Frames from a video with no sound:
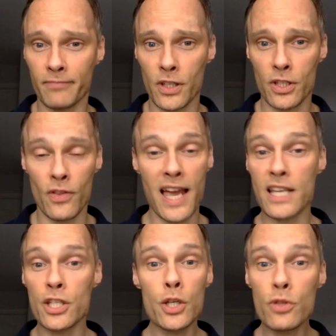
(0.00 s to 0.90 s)
So that
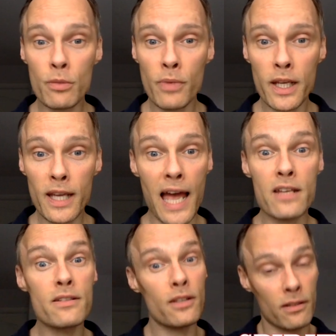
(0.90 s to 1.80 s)
is new to me
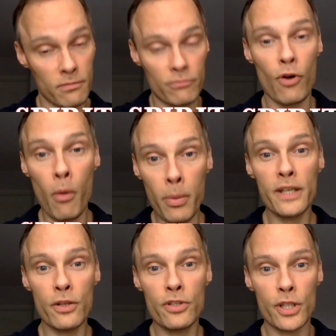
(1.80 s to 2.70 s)
and probably
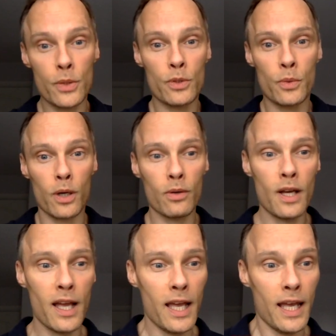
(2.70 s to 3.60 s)
new to you as well.
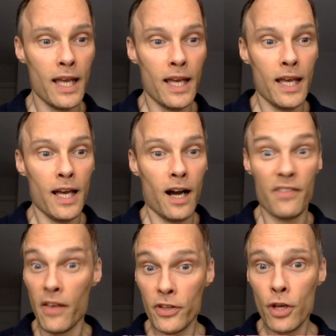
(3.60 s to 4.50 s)

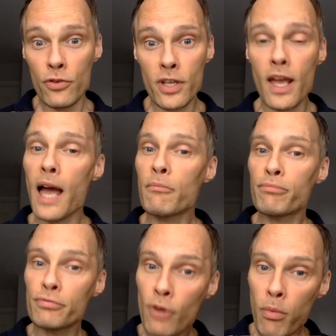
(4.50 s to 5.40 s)
Never used it and
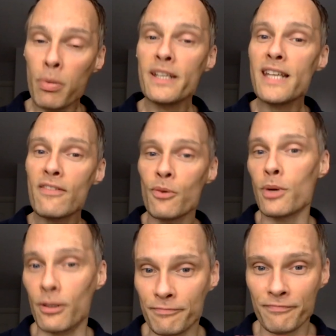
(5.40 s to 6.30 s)
probably never
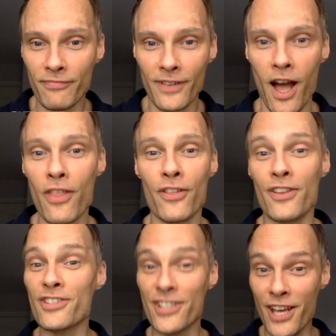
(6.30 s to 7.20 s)
will, other
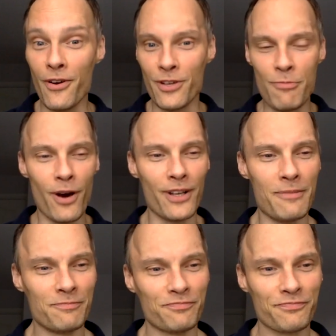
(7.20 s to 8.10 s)
than to tell you about it.
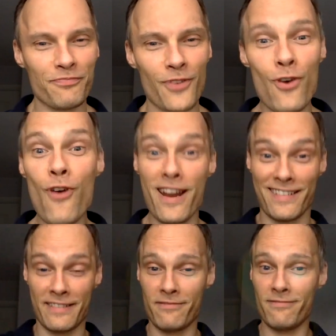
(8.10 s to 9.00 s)
All right,
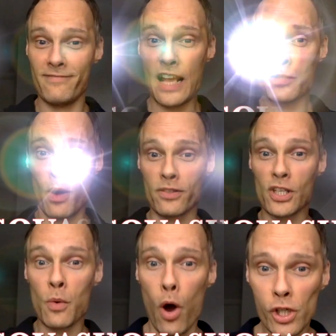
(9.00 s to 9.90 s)
next one,
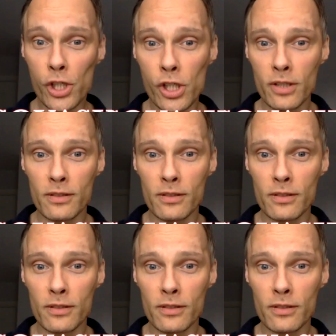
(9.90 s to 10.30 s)
squash.